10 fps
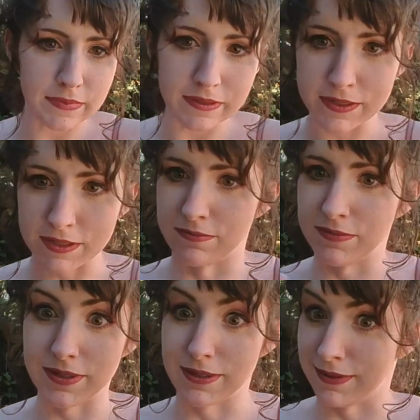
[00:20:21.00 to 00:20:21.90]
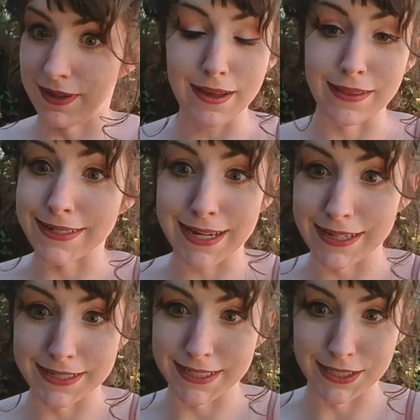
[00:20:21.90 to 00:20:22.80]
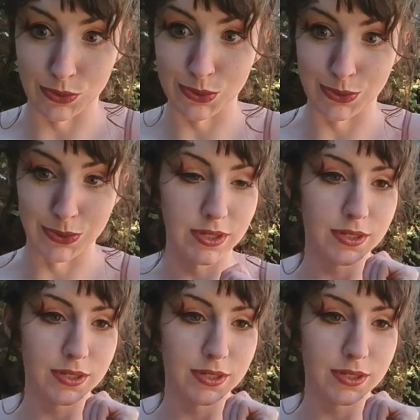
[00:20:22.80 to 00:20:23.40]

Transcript: So, yeah, that ties in. Ooh.